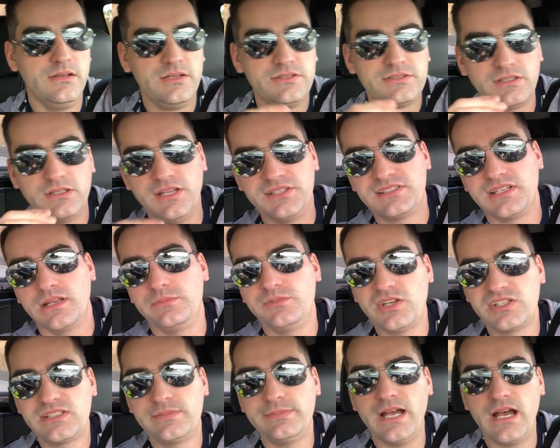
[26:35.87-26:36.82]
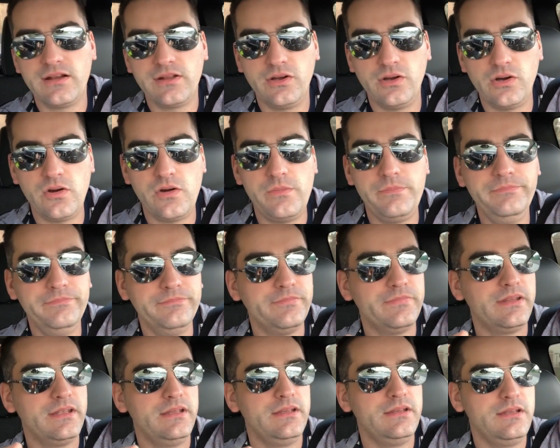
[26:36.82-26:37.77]
So, listen, I'm just about home.
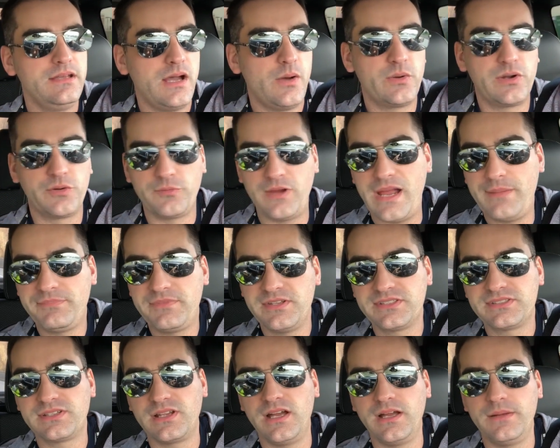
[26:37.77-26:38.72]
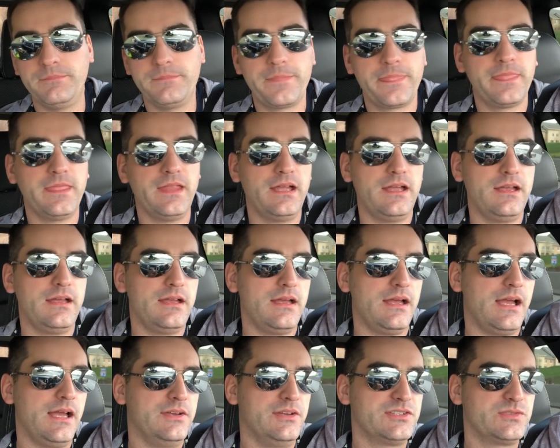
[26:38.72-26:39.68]
I want to wrap this up.
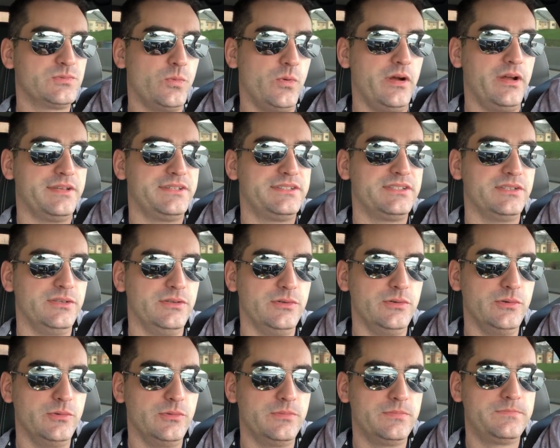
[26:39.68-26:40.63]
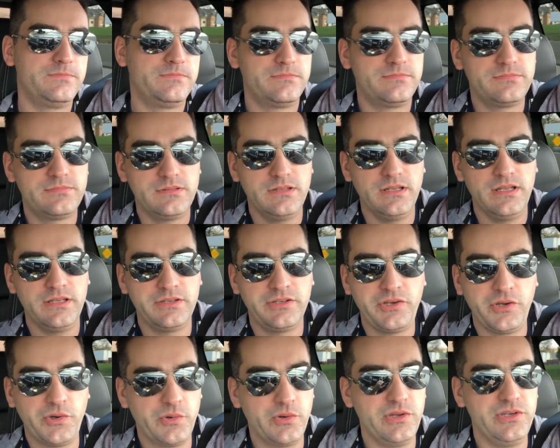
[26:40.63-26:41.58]
I just want to
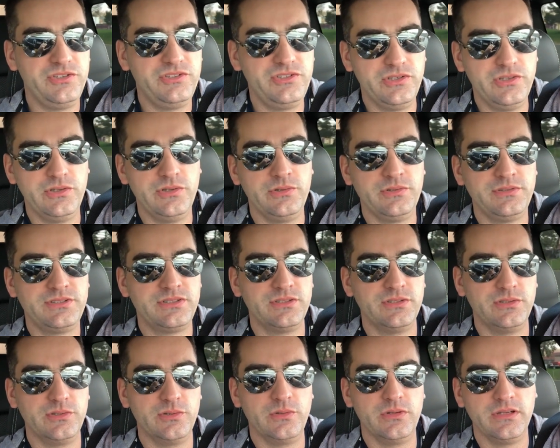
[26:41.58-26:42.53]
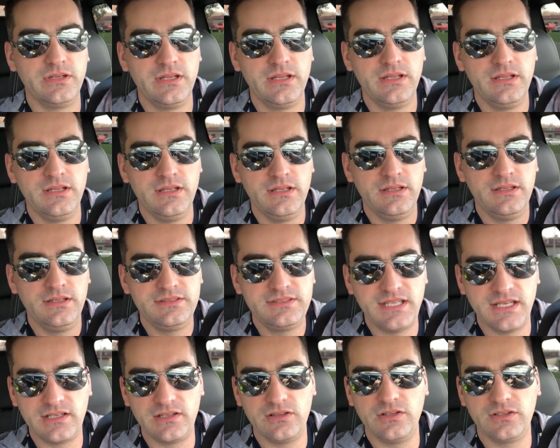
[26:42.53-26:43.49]
encourage you to
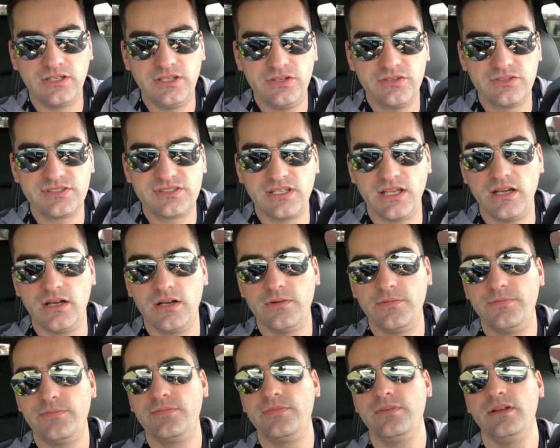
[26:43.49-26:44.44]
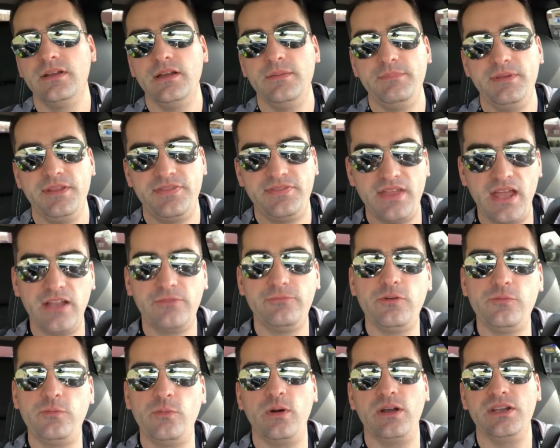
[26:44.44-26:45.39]
take a look at yourself, be
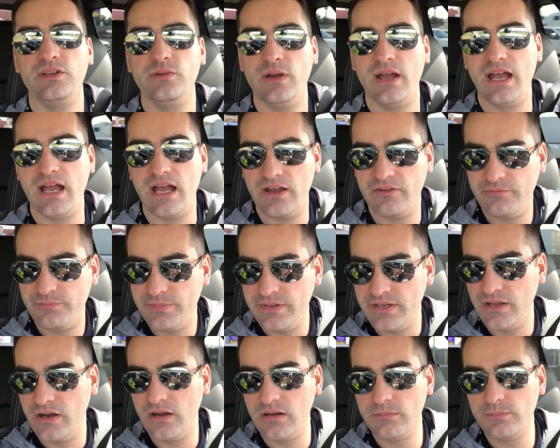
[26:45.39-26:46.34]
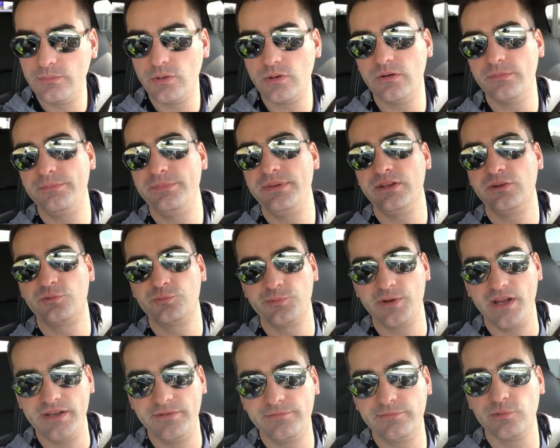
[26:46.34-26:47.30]
thankful for what you have, be humble, be
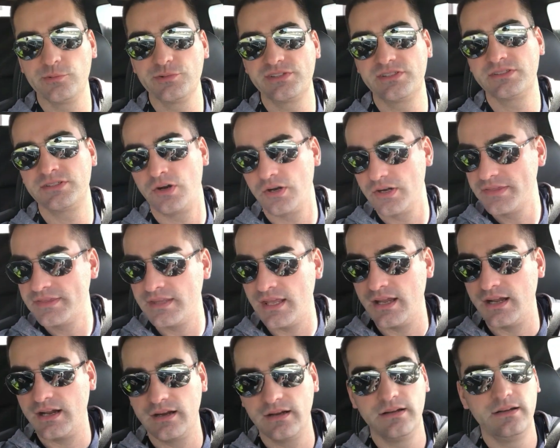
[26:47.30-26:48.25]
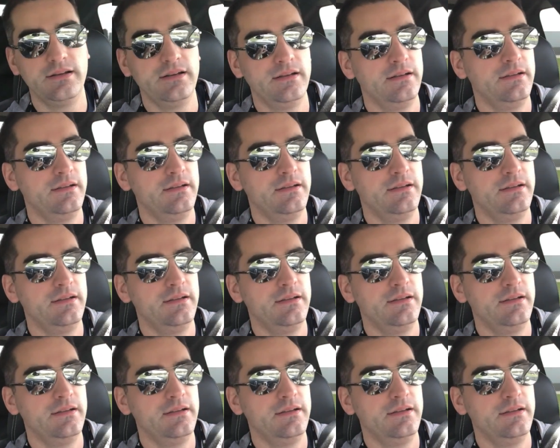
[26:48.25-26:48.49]
grateful, start there.